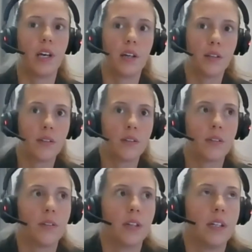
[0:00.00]
and
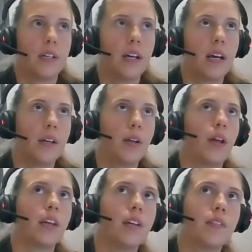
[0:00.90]
I,
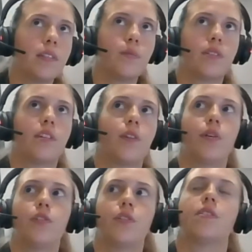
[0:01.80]
I guess I would start
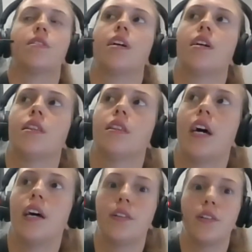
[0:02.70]
by just saying
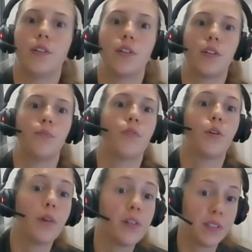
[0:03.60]
that your
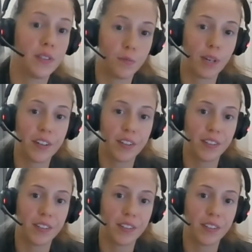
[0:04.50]
reports do matter,